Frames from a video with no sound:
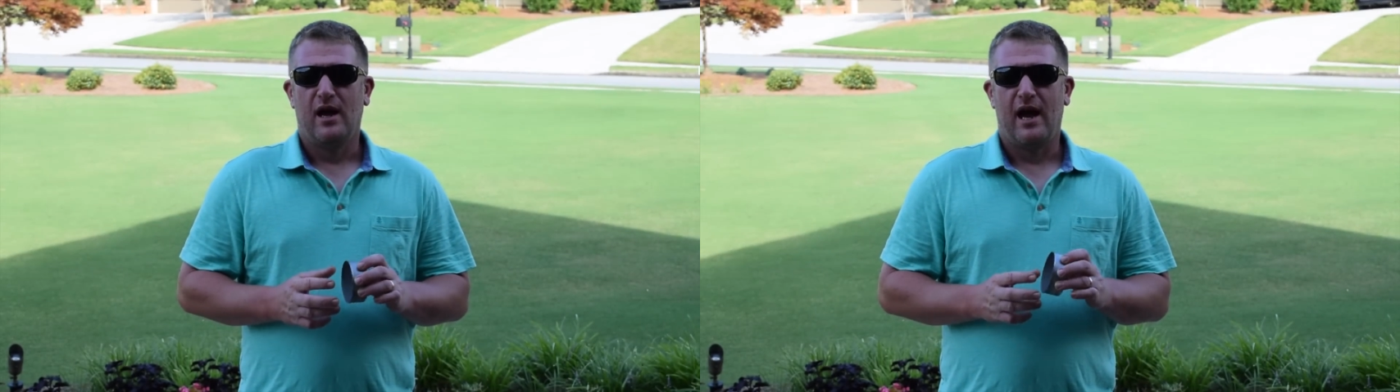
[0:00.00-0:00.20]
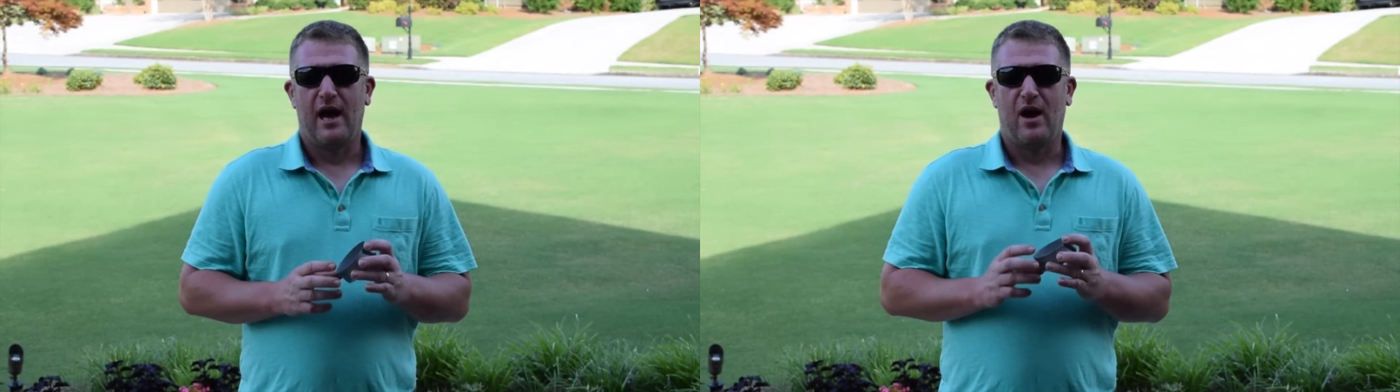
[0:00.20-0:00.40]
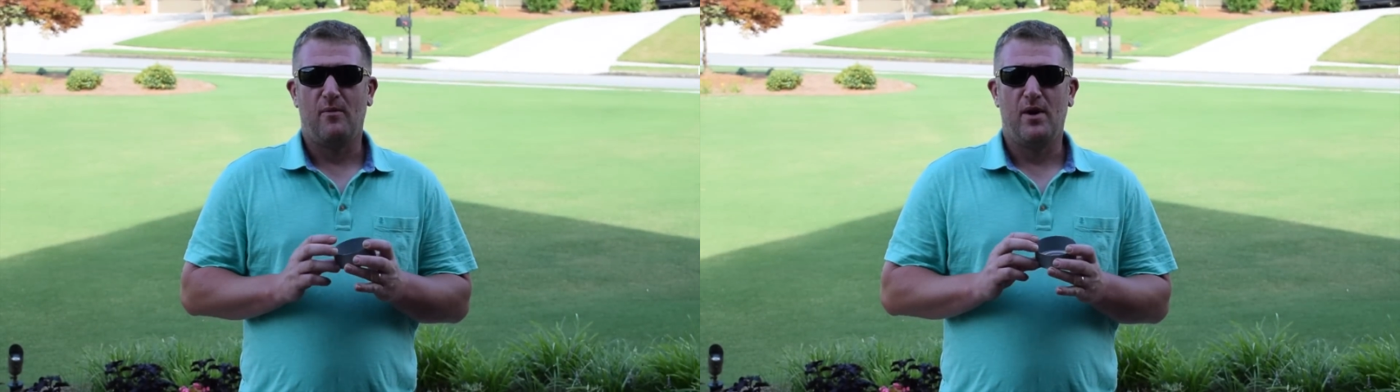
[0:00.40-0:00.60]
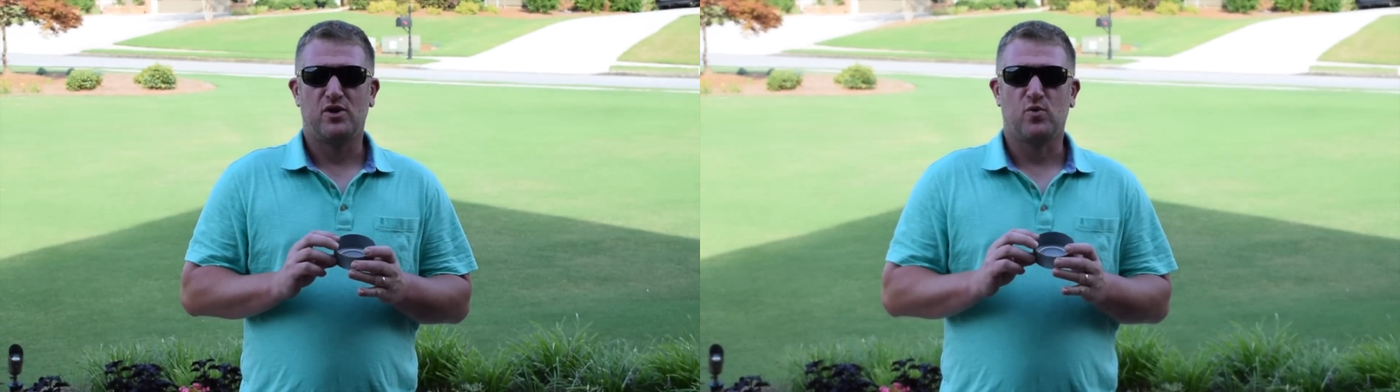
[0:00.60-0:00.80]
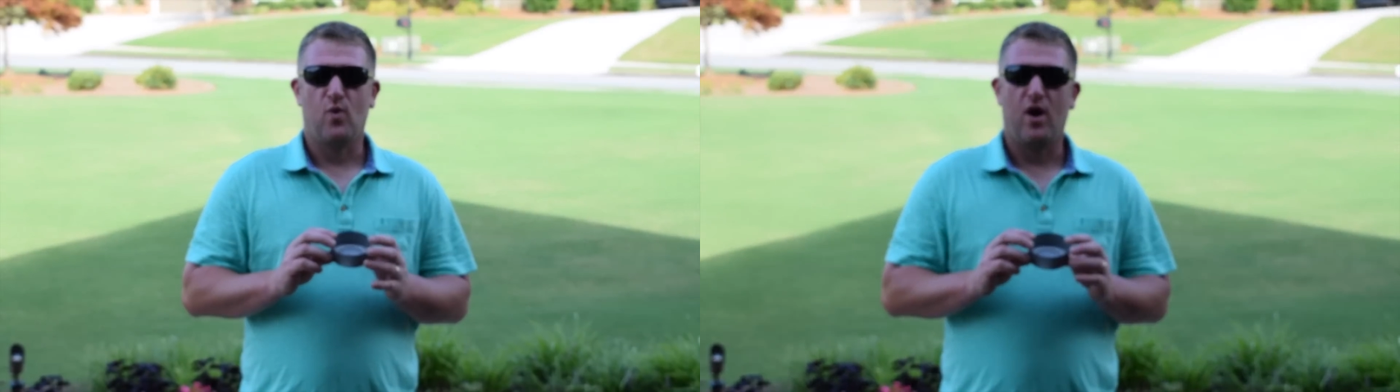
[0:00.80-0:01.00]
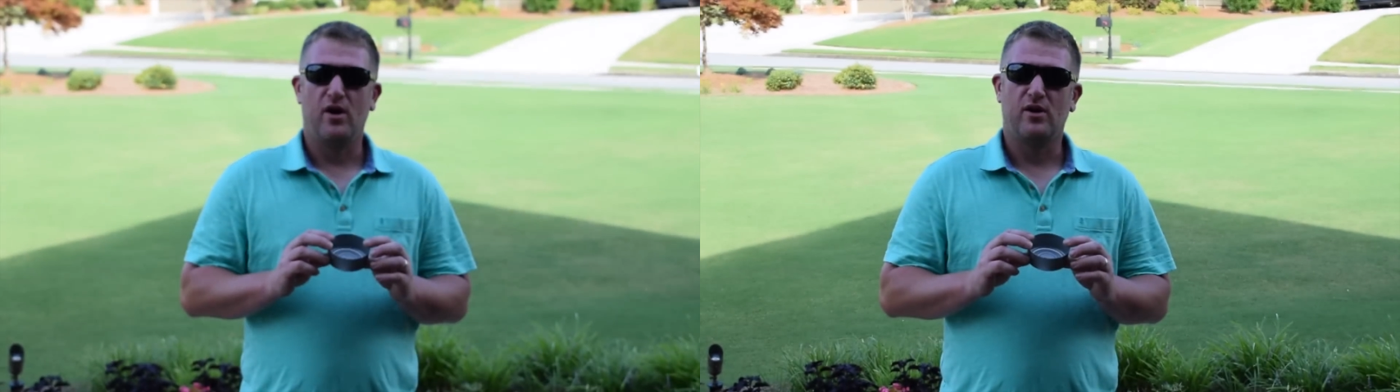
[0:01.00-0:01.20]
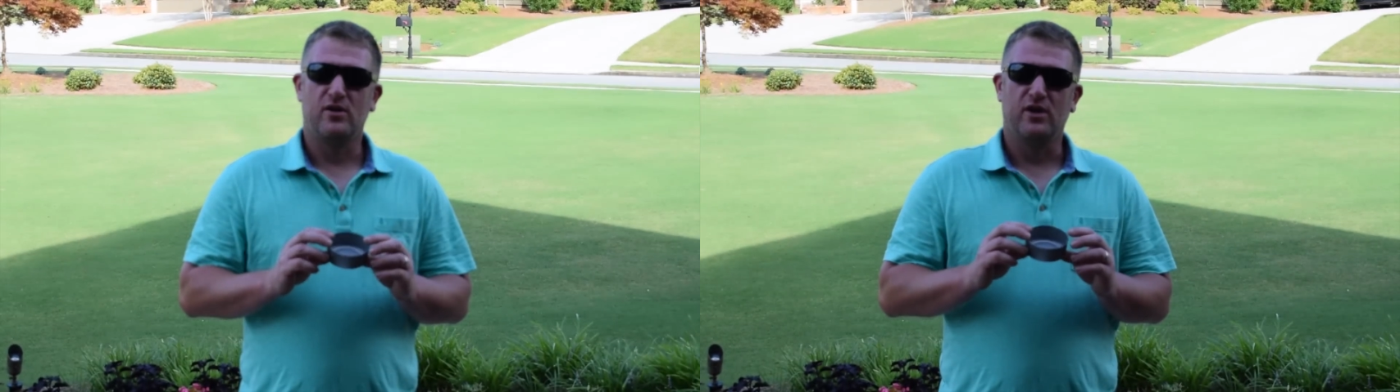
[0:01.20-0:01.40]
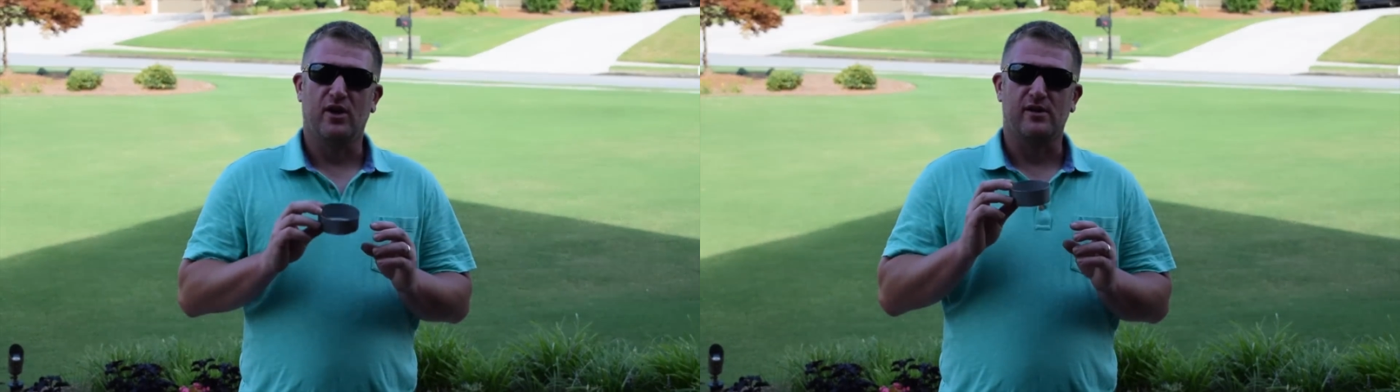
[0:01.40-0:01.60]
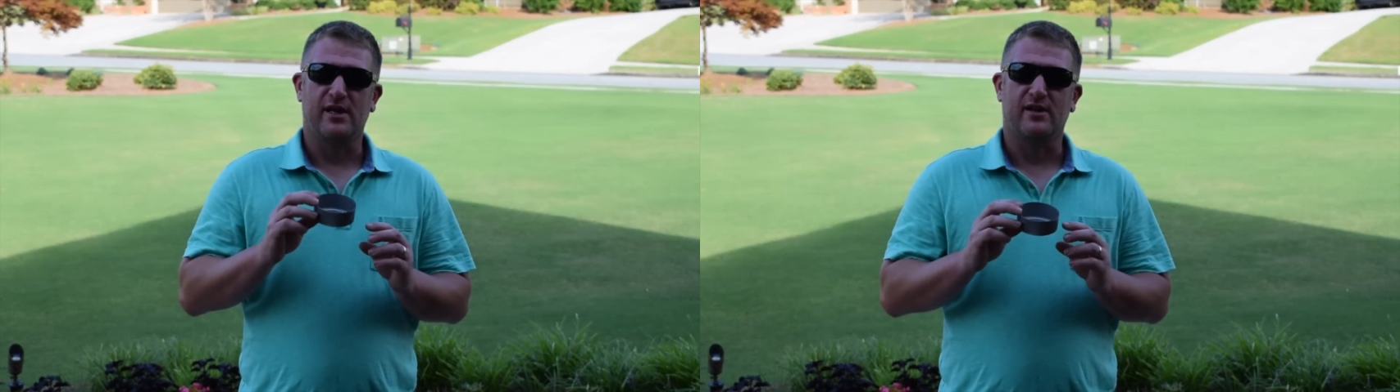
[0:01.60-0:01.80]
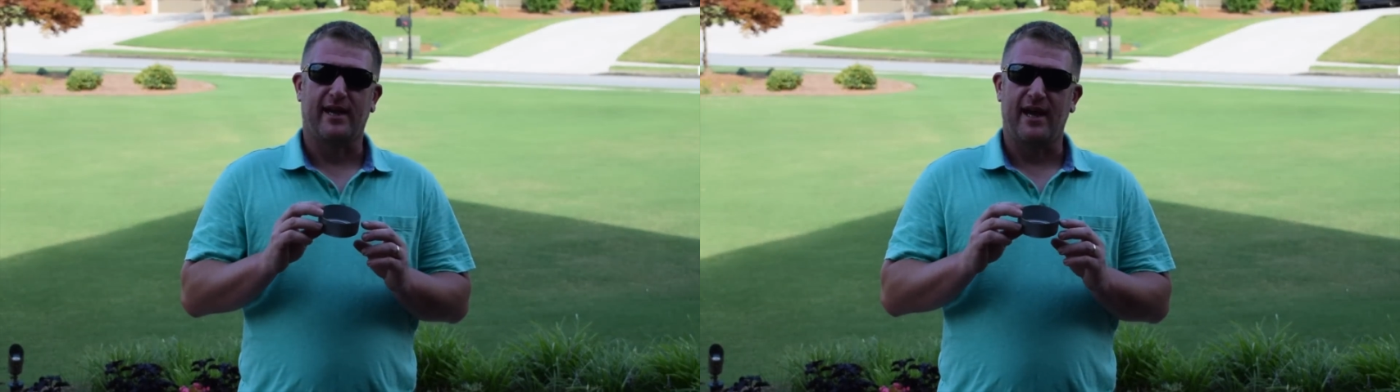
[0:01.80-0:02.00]
how much water your
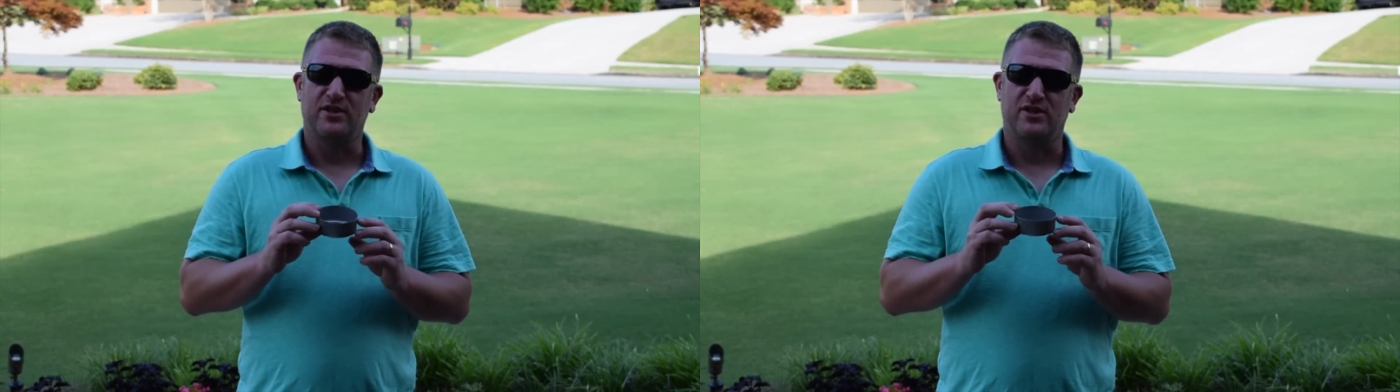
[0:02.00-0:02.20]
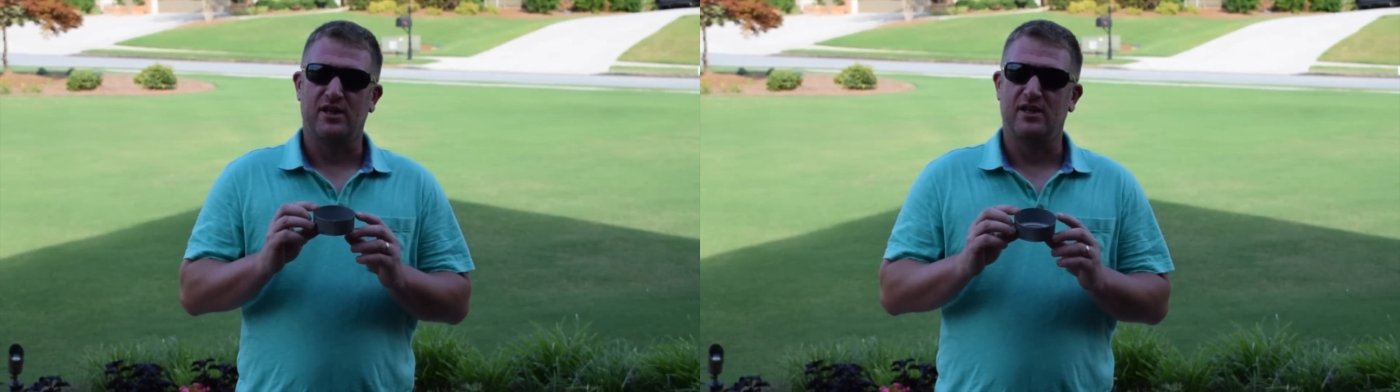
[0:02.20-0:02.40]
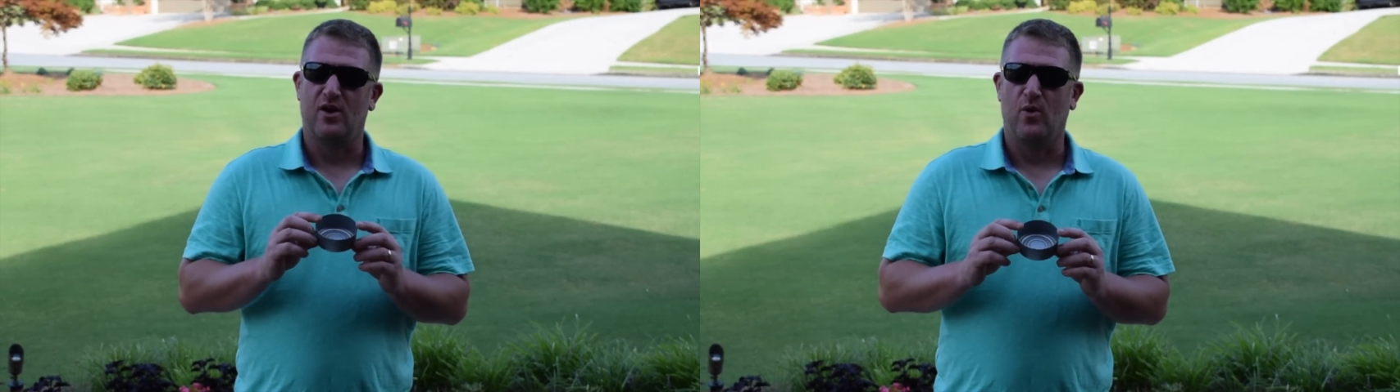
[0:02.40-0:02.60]
irrigation